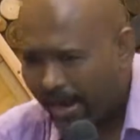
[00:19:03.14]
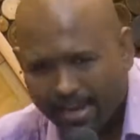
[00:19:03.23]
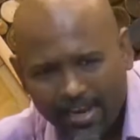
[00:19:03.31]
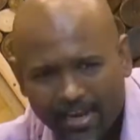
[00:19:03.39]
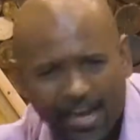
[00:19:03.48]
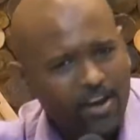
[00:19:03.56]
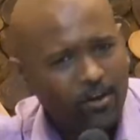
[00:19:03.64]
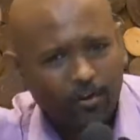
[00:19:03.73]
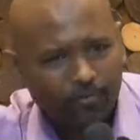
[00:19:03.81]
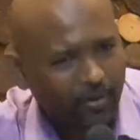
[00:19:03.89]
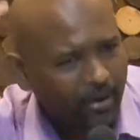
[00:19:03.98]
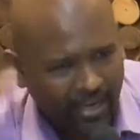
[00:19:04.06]
any kind
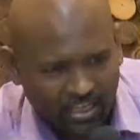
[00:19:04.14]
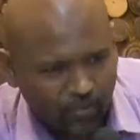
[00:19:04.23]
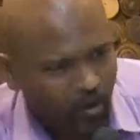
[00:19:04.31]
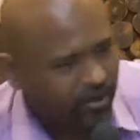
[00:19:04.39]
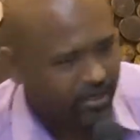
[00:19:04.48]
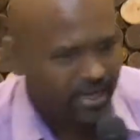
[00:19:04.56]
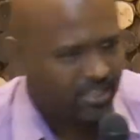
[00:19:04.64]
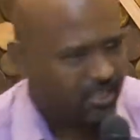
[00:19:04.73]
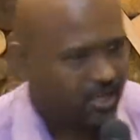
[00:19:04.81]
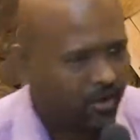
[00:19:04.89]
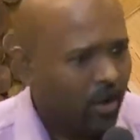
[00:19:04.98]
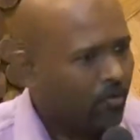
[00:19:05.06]
of uh,
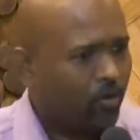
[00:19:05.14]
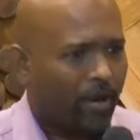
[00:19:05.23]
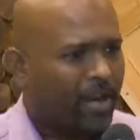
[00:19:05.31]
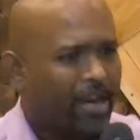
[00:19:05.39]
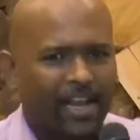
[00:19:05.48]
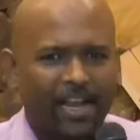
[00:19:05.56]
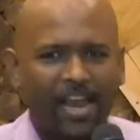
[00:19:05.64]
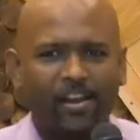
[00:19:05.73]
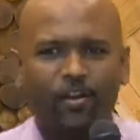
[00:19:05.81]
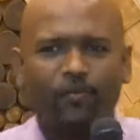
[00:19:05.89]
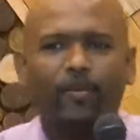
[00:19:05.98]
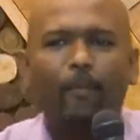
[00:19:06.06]
exploitation, for any
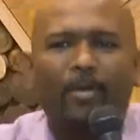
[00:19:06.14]
kind of uh,